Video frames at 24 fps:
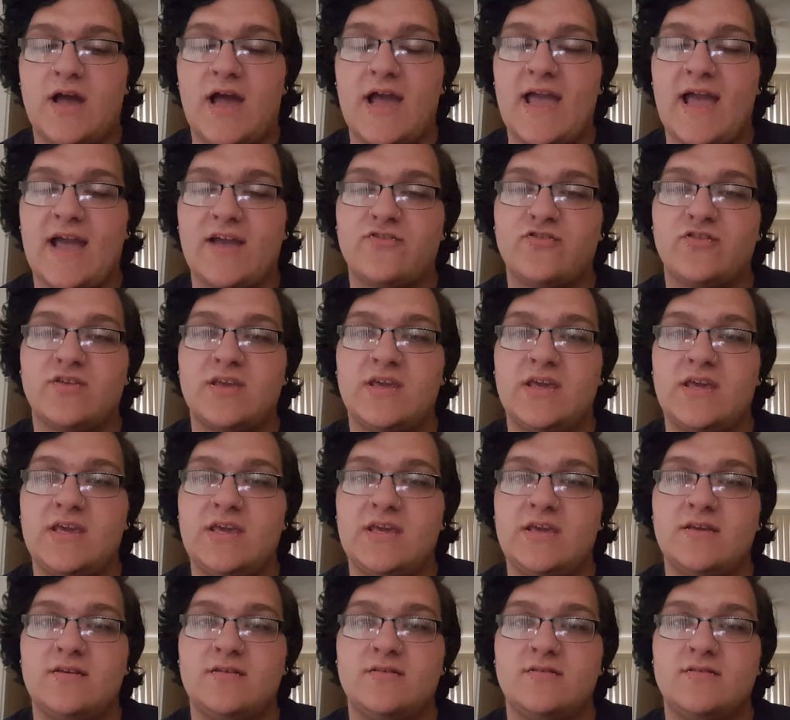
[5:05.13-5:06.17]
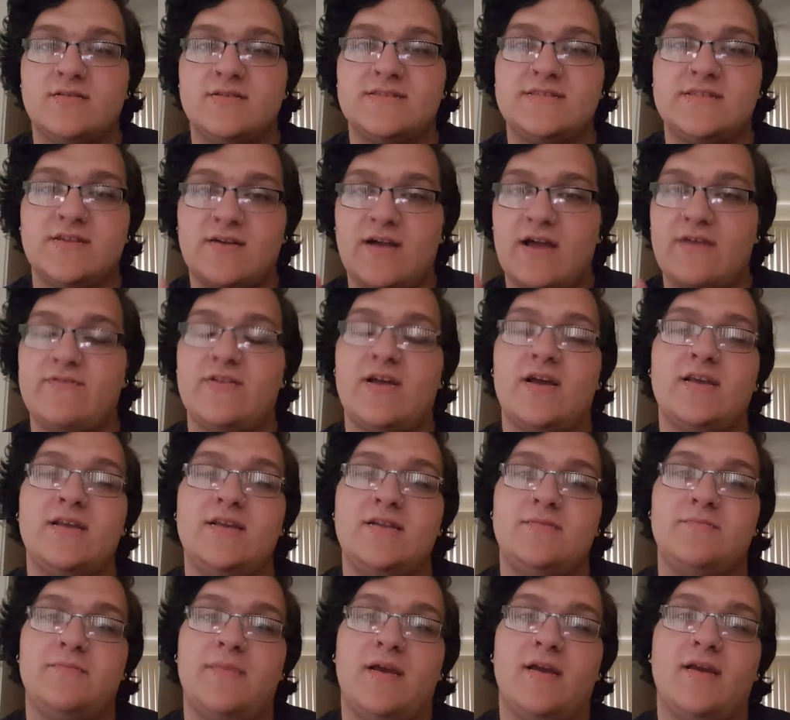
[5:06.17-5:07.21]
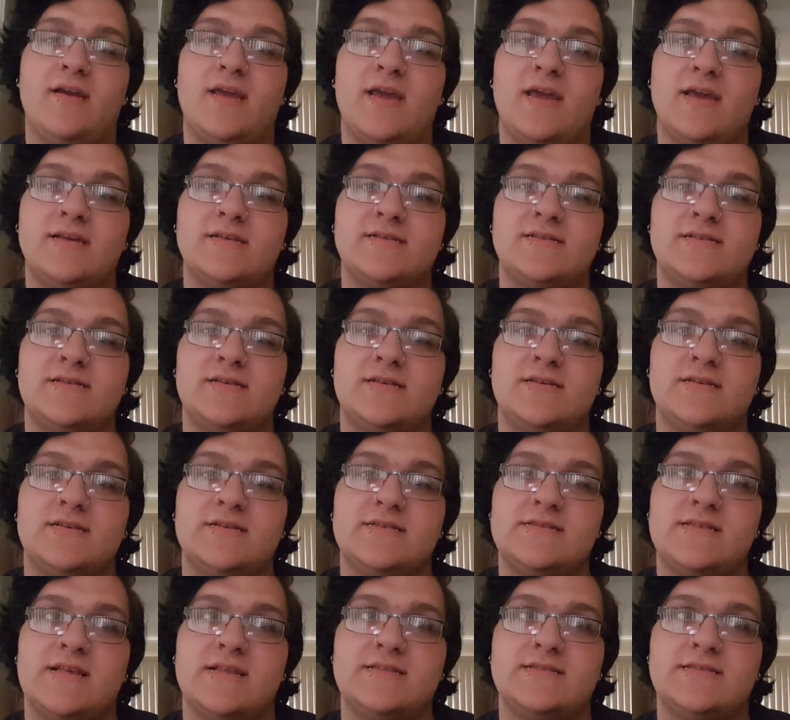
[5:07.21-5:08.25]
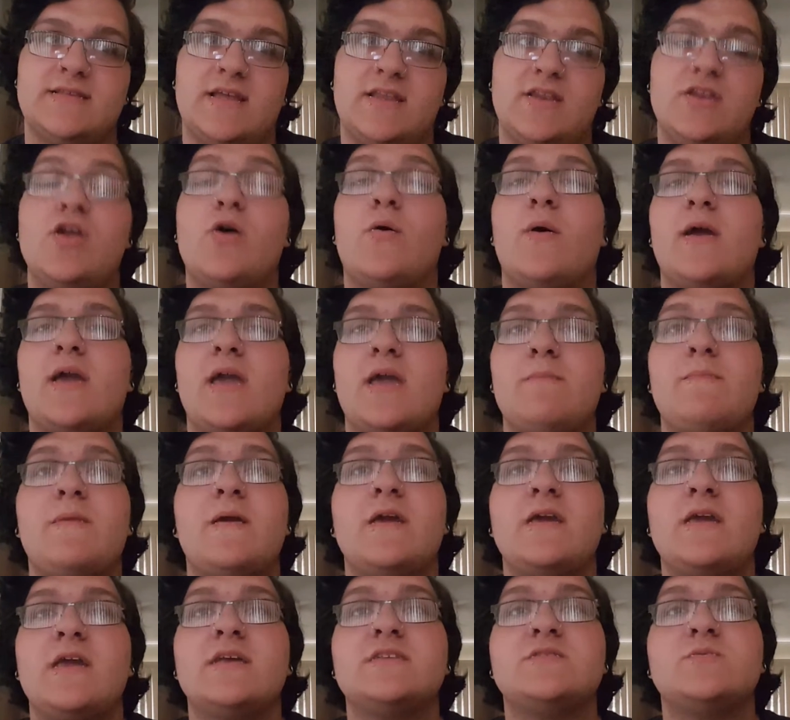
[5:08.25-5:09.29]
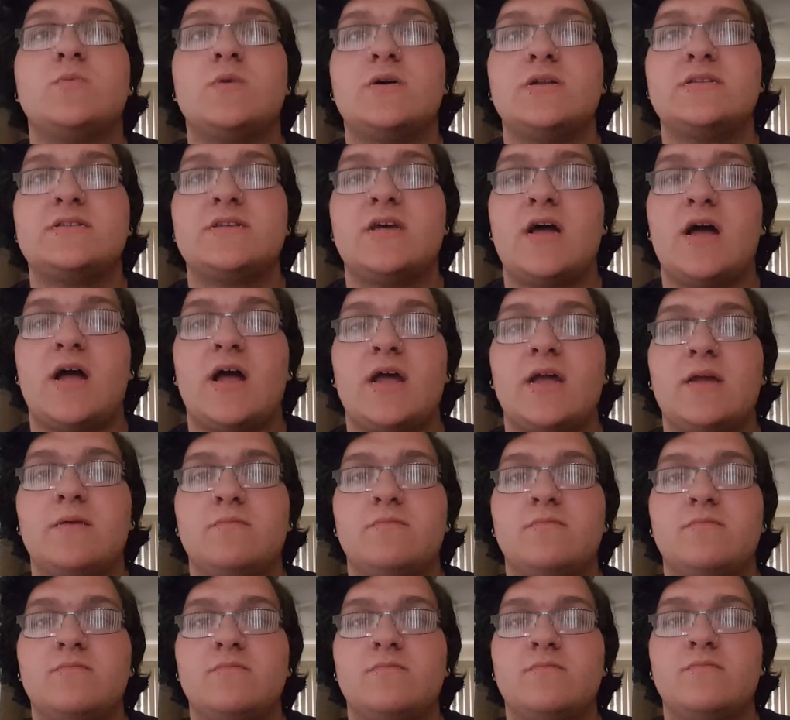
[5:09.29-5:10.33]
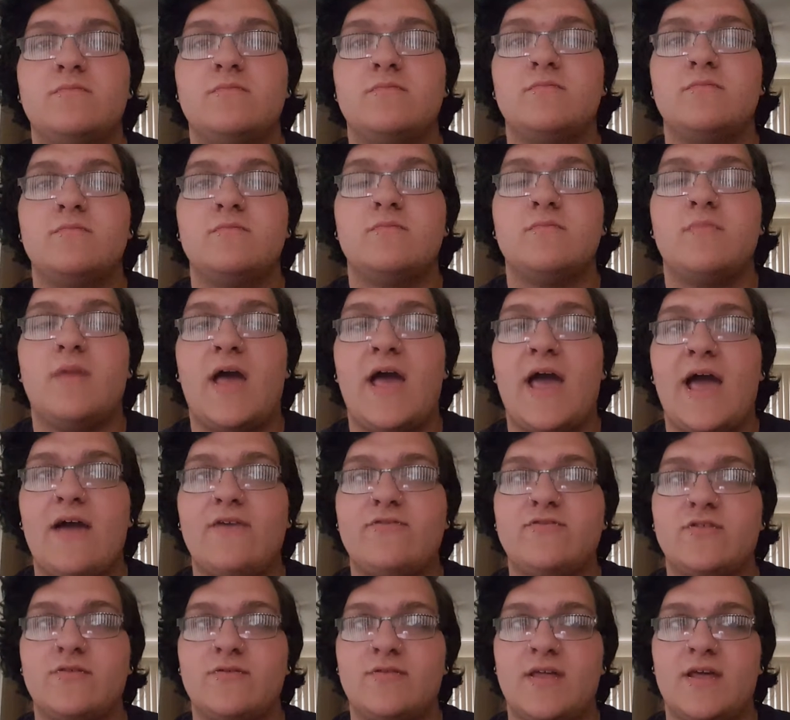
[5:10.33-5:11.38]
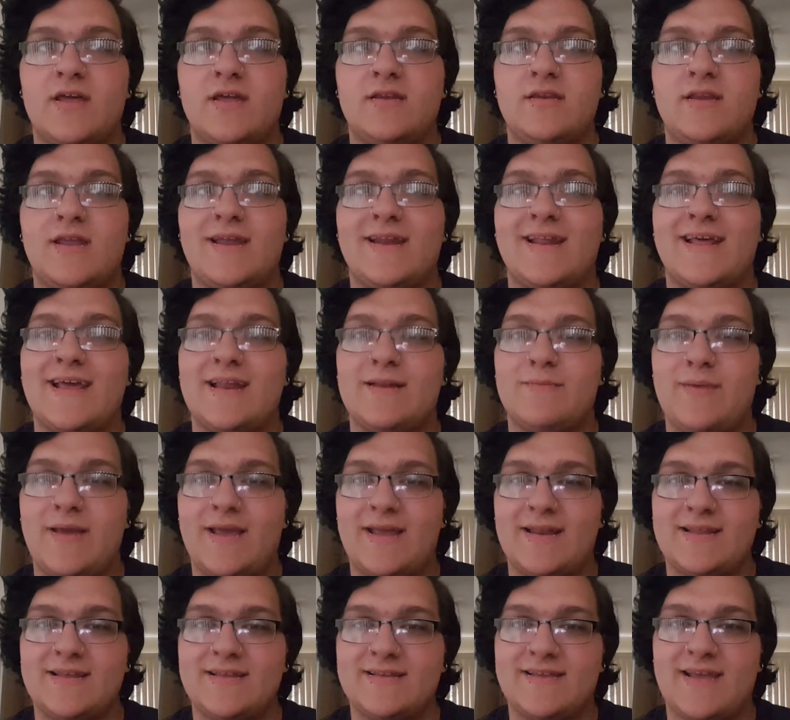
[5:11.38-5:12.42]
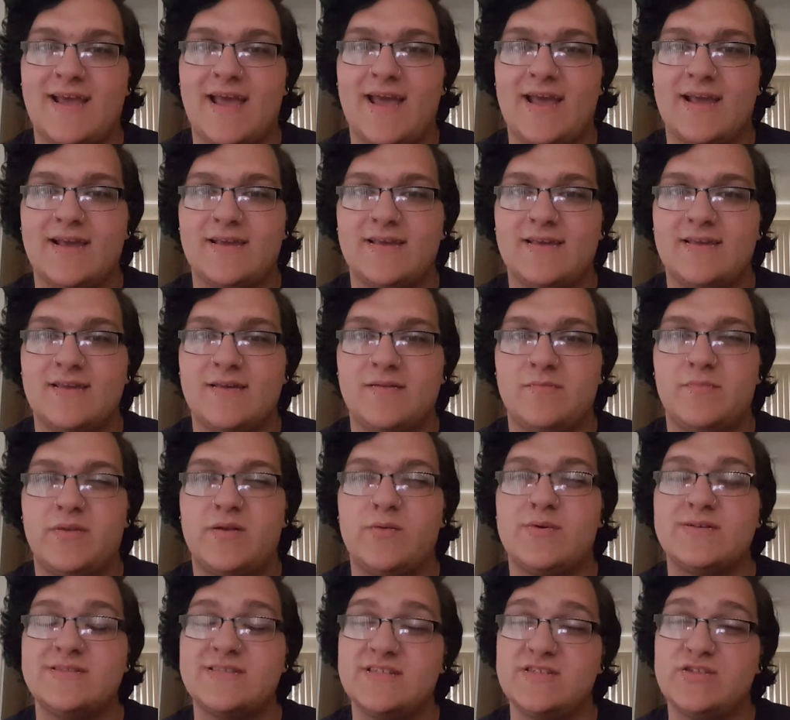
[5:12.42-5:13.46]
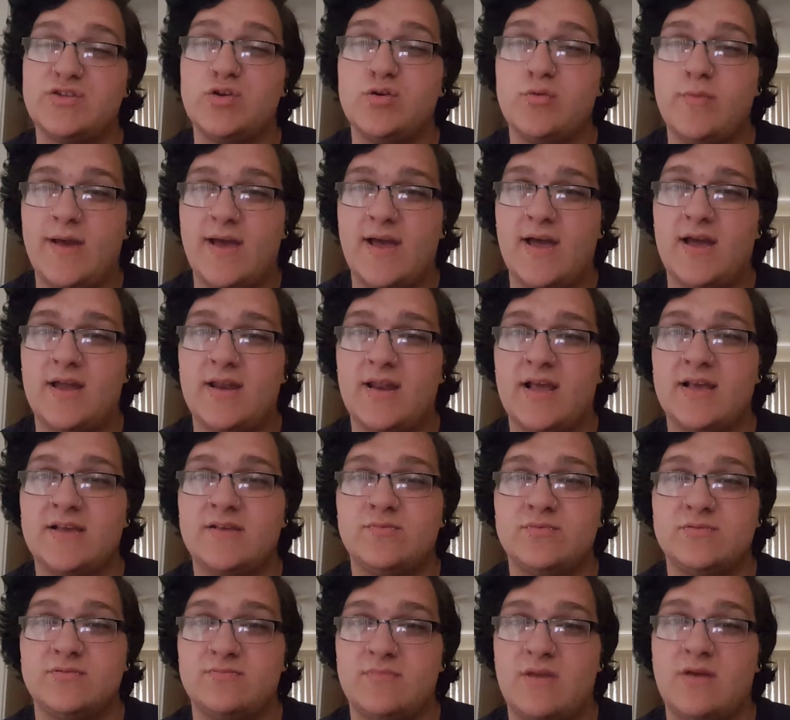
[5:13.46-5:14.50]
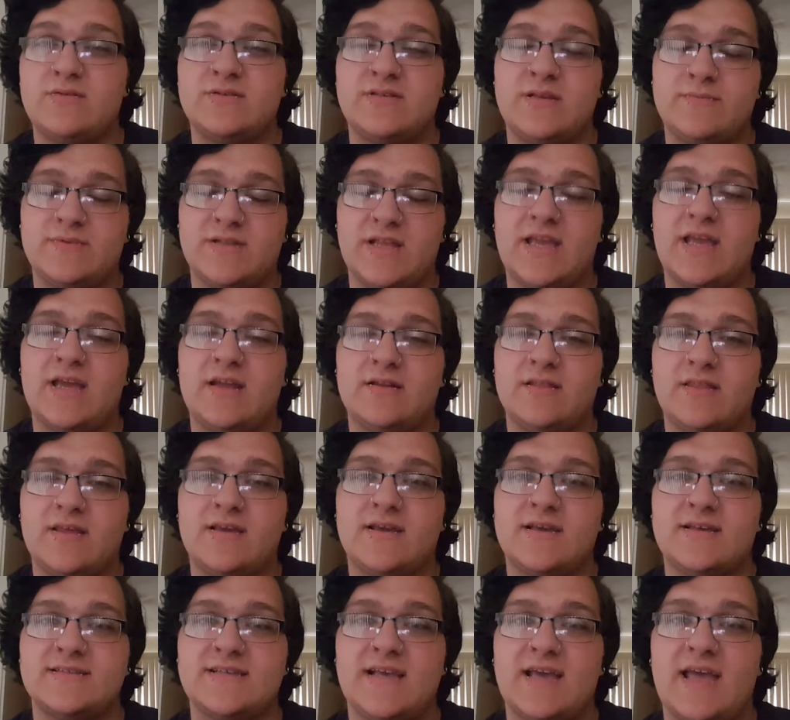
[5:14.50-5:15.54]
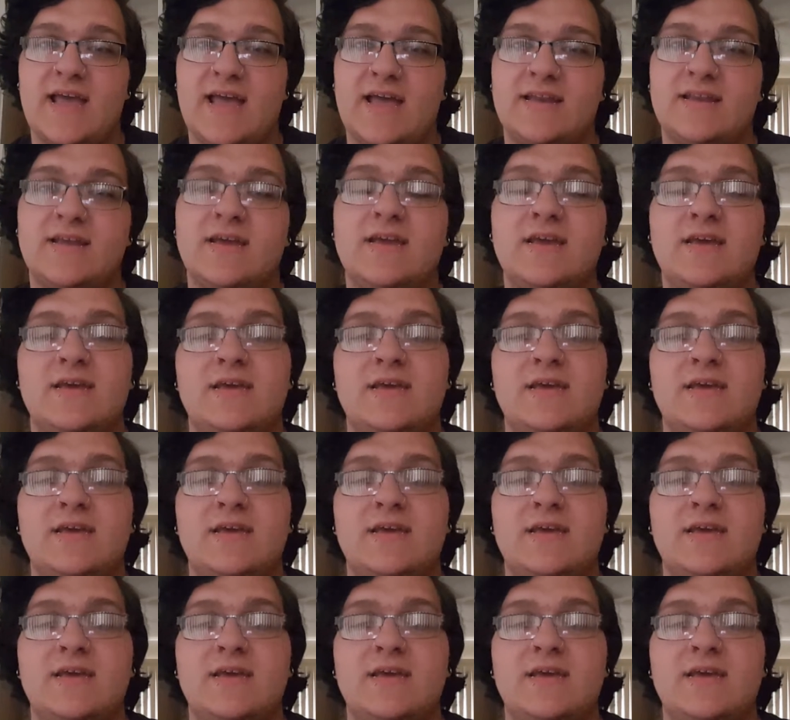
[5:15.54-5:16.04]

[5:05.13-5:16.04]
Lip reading: I actually still have not eaten pancakes since then. No, I ate pancakes one time after then, and I had a panic attack. But it wasn't too bad. I was able to handle it because I had